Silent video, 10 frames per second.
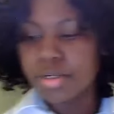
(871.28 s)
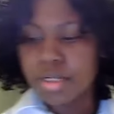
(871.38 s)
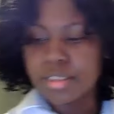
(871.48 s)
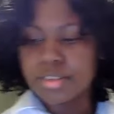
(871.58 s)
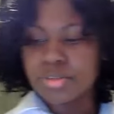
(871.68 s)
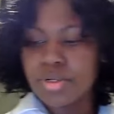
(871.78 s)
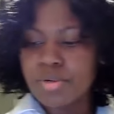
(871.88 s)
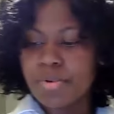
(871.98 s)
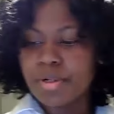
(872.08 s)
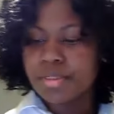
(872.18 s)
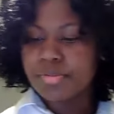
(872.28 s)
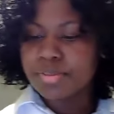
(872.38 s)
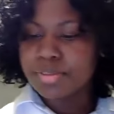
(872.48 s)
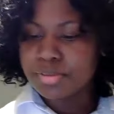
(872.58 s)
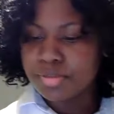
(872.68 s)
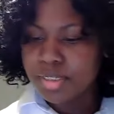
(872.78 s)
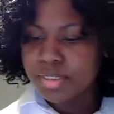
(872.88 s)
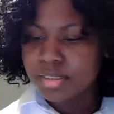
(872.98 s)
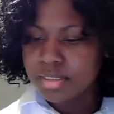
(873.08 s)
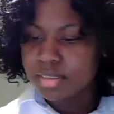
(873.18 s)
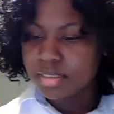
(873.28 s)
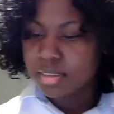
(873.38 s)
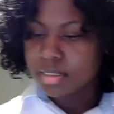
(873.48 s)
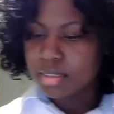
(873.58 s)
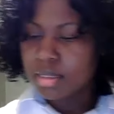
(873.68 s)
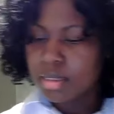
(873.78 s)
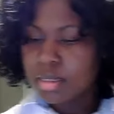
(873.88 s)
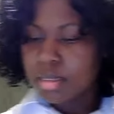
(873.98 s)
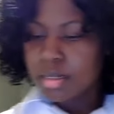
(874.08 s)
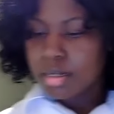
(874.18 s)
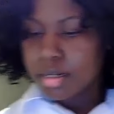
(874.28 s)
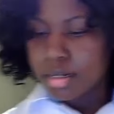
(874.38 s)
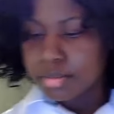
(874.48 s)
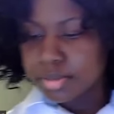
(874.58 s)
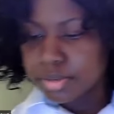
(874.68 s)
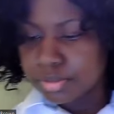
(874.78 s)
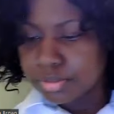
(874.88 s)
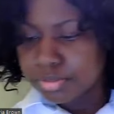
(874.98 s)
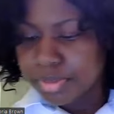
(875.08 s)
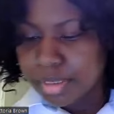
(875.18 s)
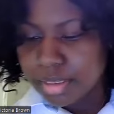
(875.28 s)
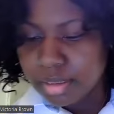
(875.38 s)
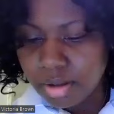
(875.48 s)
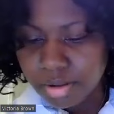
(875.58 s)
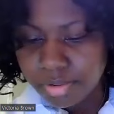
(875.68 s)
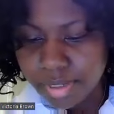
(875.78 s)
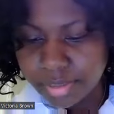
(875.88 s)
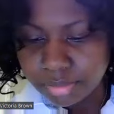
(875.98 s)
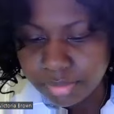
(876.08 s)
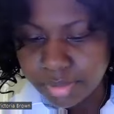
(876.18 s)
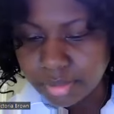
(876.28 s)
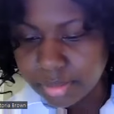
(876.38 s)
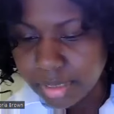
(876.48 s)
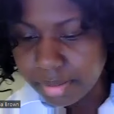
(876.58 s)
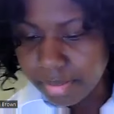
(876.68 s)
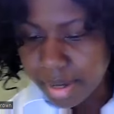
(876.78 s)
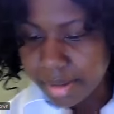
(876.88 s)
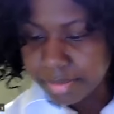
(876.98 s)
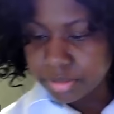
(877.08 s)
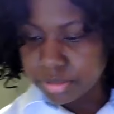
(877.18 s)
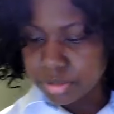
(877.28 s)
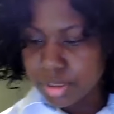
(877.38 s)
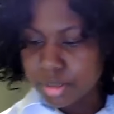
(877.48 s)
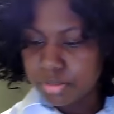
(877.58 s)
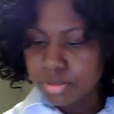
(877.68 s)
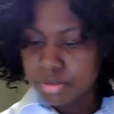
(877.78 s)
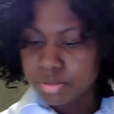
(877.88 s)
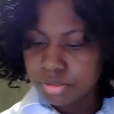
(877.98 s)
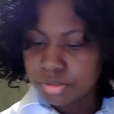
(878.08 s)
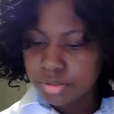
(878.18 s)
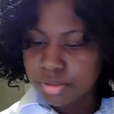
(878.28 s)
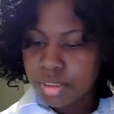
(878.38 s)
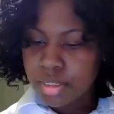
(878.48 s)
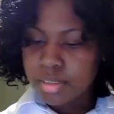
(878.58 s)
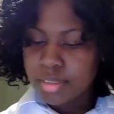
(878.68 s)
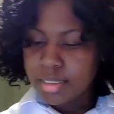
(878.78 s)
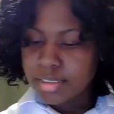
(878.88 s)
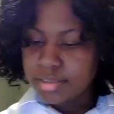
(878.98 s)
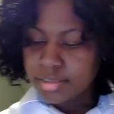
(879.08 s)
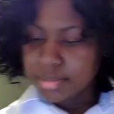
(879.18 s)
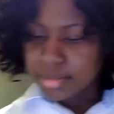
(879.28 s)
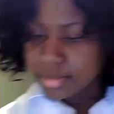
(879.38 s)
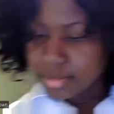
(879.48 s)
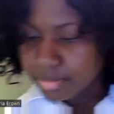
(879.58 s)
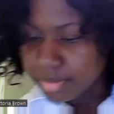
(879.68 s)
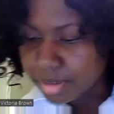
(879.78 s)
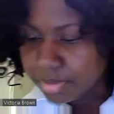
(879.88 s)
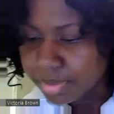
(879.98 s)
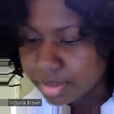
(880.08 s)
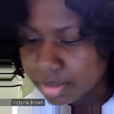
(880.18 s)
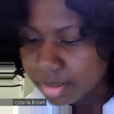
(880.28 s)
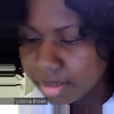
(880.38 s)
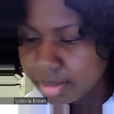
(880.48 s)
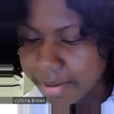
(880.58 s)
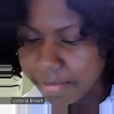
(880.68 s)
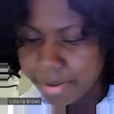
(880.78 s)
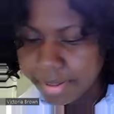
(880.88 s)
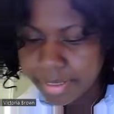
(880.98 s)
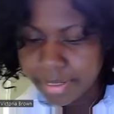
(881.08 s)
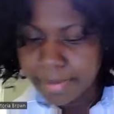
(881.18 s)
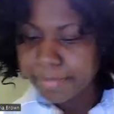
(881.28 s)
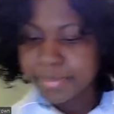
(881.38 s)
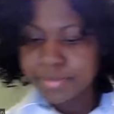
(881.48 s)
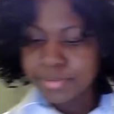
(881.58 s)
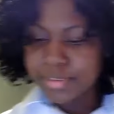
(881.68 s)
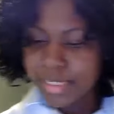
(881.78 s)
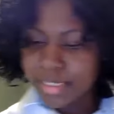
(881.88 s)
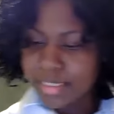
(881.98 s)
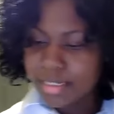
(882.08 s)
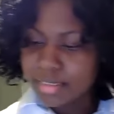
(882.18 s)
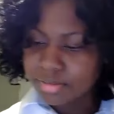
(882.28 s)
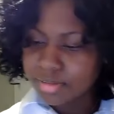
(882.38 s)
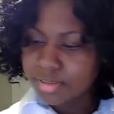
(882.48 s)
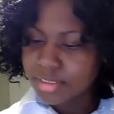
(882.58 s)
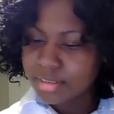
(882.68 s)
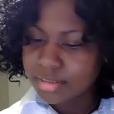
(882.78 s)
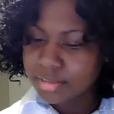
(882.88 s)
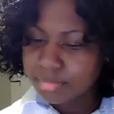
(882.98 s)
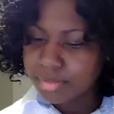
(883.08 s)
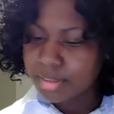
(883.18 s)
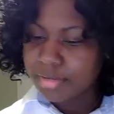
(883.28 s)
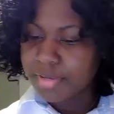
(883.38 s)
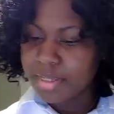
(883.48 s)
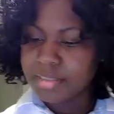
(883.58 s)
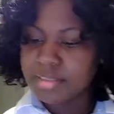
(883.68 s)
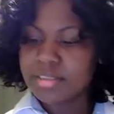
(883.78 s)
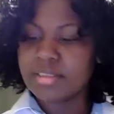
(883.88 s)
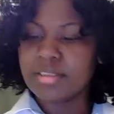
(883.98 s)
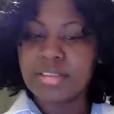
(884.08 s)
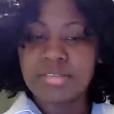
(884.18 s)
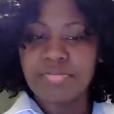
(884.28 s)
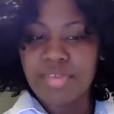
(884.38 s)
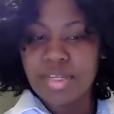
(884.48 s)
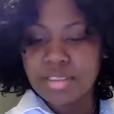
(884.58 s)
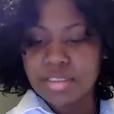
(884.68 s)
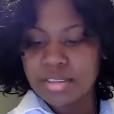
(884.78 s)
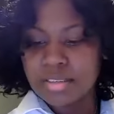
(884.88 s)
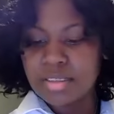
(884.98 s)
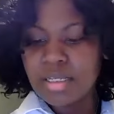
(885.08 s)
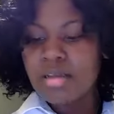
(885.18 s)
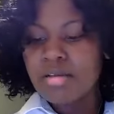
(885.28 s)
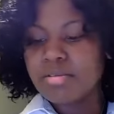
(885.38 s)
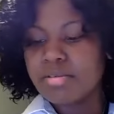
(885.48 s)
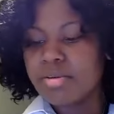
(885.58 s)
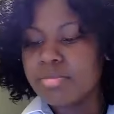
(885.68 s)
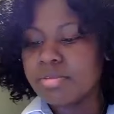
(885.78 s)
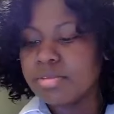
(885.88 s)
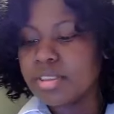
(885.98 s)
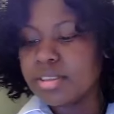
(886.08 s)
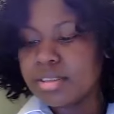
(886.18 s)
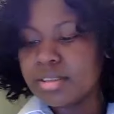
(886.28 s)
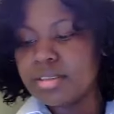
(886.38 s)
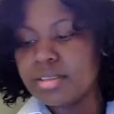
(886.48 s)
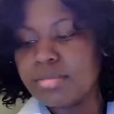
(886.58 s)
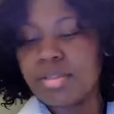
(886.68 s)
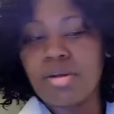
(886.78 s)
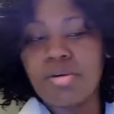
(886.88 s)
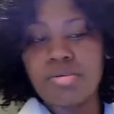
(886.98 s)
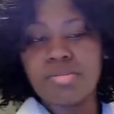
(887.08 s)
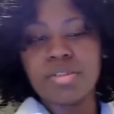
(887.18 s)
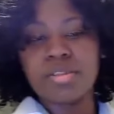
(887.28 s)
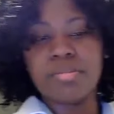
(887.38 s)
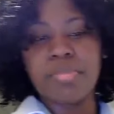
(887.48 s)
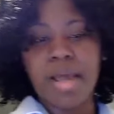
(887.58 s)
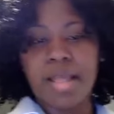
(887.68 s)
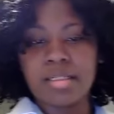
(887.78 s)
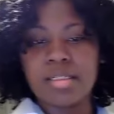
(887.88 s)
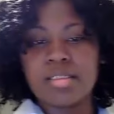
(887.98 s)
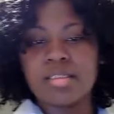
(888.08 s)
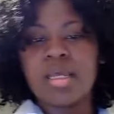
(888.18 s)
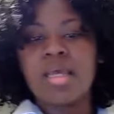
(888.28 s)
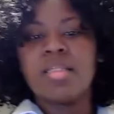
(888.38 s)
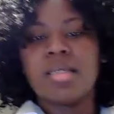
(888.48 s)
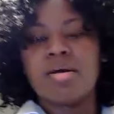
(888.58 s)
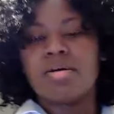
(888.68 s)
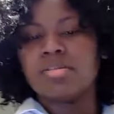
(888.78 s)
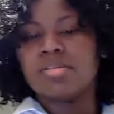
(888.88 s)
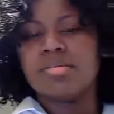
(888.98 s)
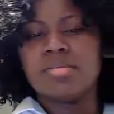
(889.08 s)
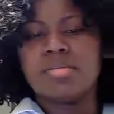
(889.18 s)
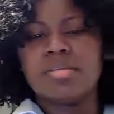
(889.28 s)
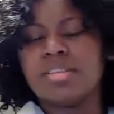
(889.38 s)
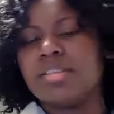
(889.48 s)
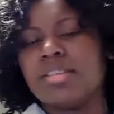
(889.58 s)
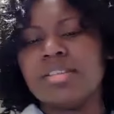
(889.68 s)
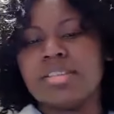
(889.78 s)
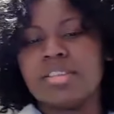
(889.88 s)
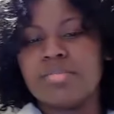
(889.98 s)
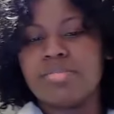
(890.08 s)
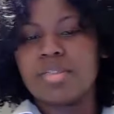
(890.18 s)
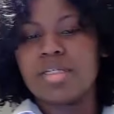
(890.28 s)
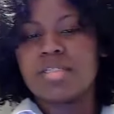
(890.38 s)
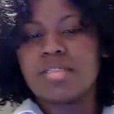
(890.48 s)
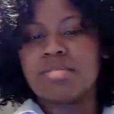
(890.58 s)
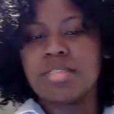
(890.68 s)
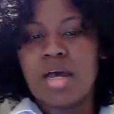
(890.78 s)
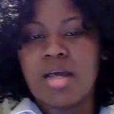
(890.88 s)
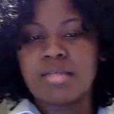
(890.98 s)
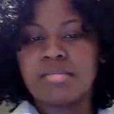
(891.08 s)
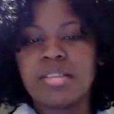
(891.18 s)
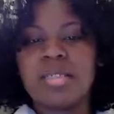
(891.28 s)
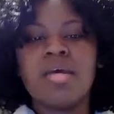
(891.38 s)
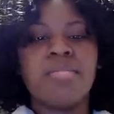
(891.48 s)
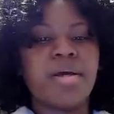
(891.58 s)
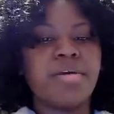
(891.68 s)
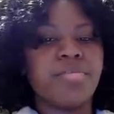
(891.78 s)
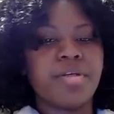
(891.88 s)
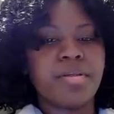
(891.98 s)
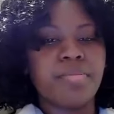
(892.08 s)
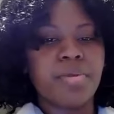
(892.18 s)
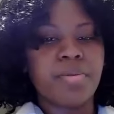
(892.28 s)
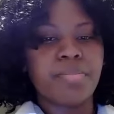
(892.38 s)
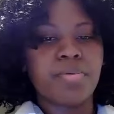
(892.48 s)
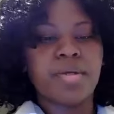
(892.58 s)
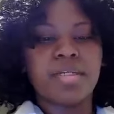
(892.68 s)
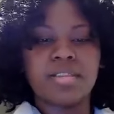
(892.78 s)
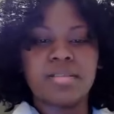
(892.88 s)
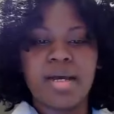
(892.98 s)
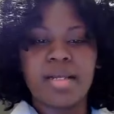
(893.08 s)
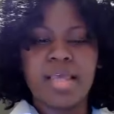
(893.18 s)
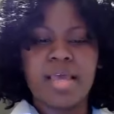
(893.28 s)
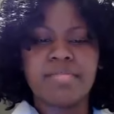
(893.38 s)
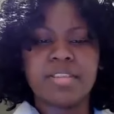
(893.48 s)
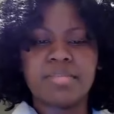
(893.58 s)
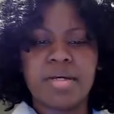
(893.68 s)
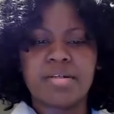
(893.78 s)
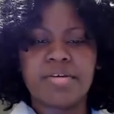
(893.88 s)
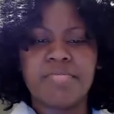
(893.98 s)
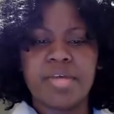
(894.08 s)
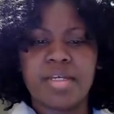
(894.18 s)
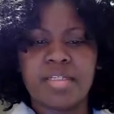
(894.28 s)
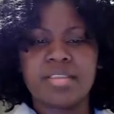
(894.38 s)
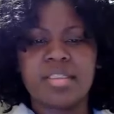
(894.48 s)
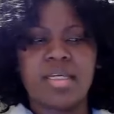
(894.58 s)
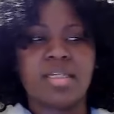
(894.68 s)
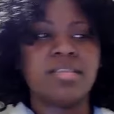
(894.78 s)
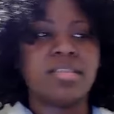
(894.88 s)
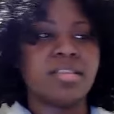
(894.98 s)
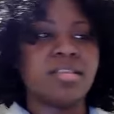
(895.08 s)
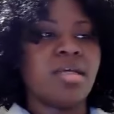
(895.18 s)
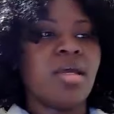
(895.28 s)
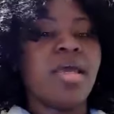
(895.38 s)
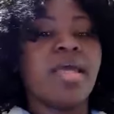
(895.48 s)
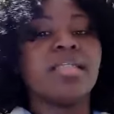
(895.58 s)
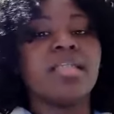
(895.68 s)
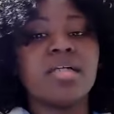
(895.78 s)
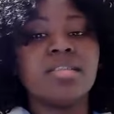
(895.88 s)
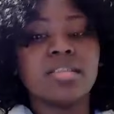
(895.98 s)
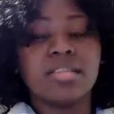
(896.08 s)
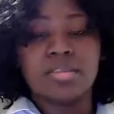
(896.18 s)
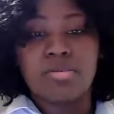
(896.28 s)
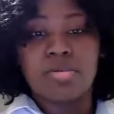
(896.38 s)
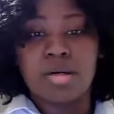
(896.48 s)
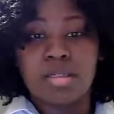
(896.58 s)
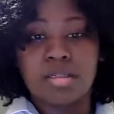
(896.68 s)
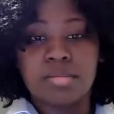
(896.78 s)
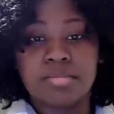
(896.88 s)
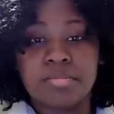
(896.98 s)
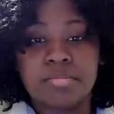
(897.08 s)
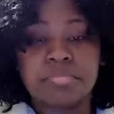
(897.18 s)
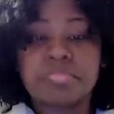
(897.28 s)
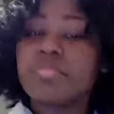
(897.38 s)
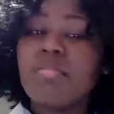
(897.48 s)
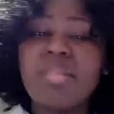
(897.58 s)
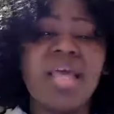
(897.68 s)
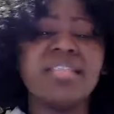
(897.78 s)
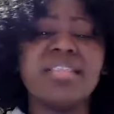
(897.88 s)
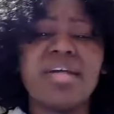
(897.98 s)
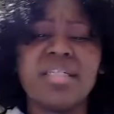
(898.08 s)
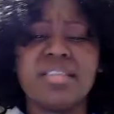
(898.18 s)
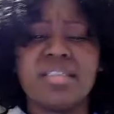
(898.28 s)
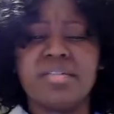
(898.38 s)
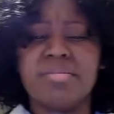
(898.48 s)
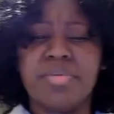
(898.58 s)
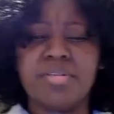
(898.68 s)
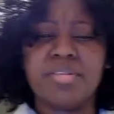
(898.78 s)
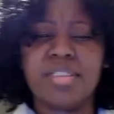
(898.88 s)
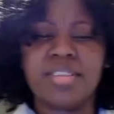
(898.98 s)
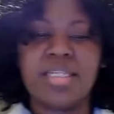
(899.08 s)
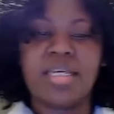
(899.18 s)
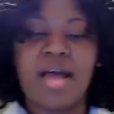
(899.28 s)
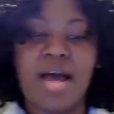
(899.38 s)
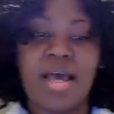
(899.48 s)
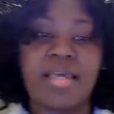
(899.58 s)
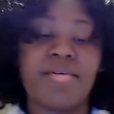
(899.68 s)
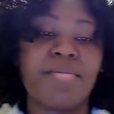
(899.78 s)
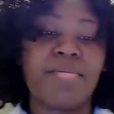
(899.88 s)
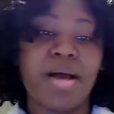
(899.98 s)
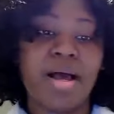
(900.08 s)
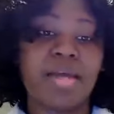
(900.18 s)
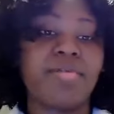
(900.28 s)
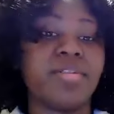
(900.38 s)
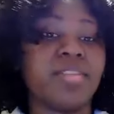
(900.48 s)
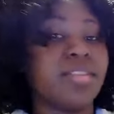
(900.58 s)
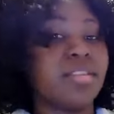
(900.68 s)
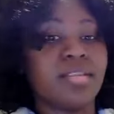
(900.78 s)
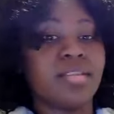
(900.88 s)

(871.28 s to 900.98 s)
I enjoyed working with Suni and Sydney, the soon-to-be law graduates, and my mentor, Johnny Wallace Jr. They each assisted me with networking, picture taking, understanding some of the advantages and disadvantages of the criminal justice system in local municipalities. They also, it's just a simple thing sometimes, by greeting people and smiling, having a smile on your face, and just acknowledging someone as they're exiting the building, saying hi or bye, or just